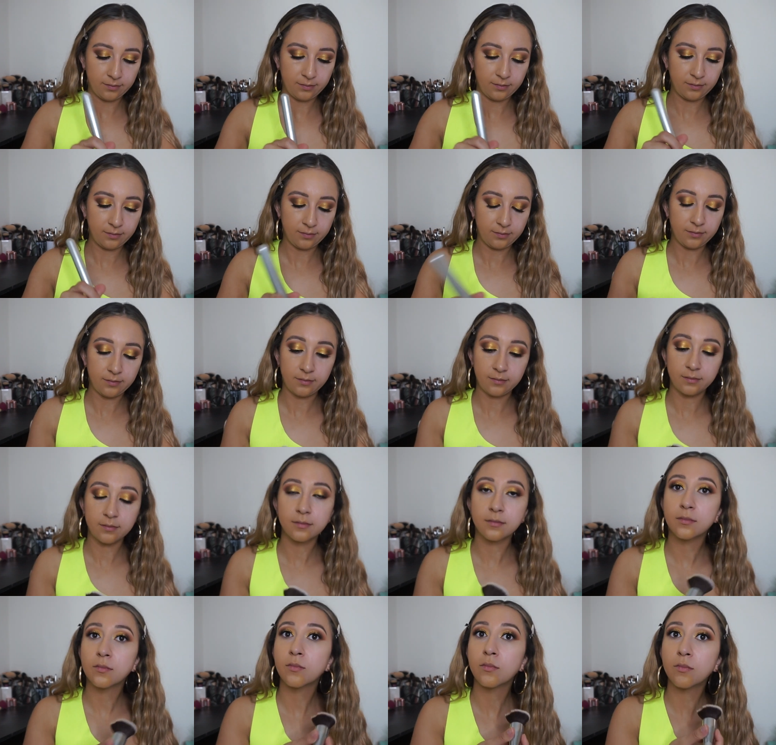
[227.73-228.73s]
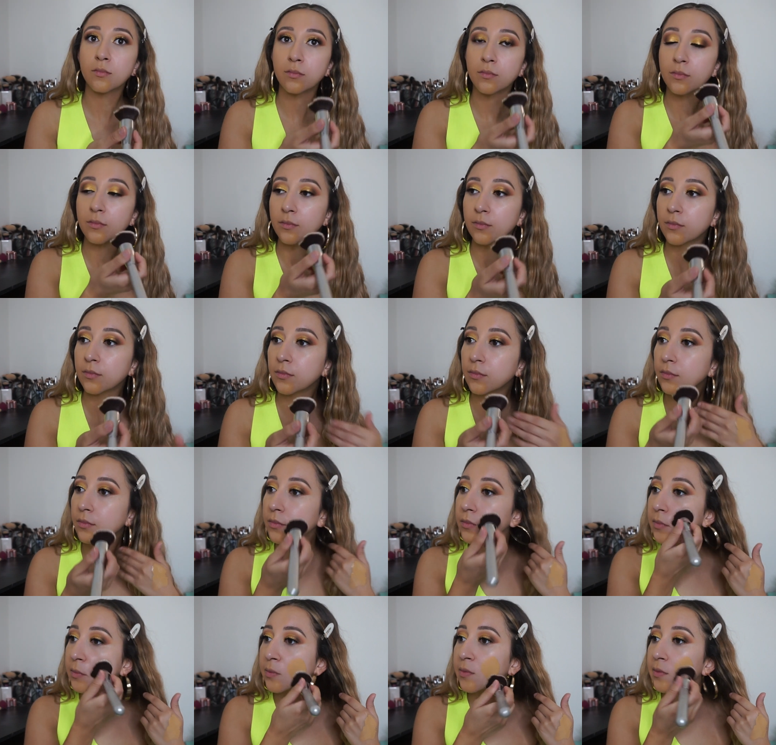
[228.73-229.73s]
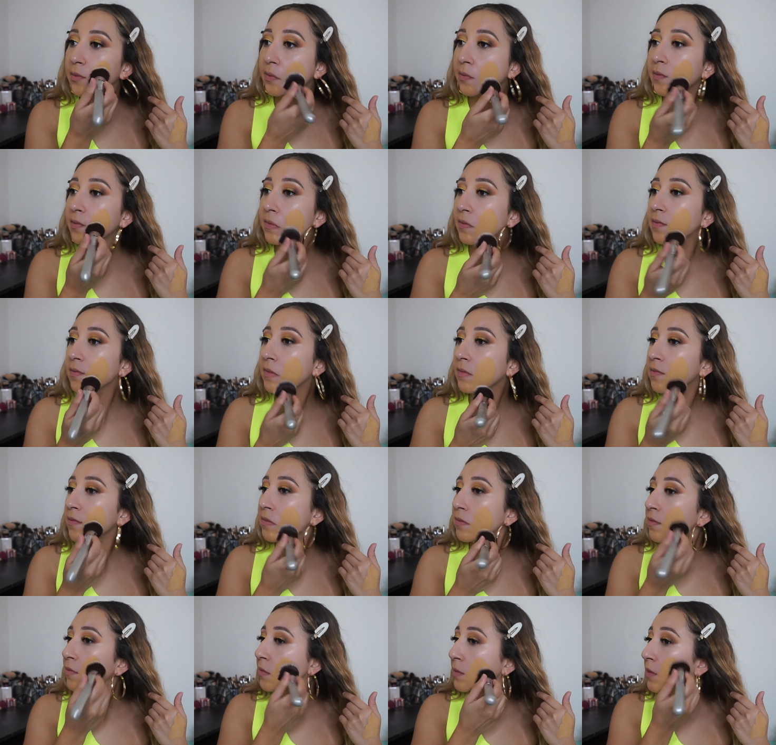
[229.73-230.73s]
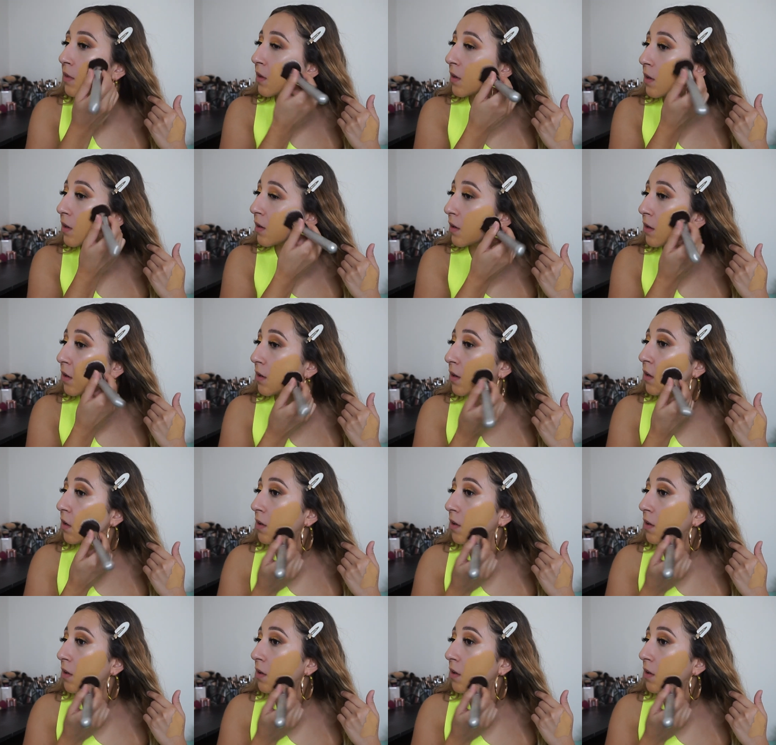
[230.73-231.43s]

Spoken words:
[no speech]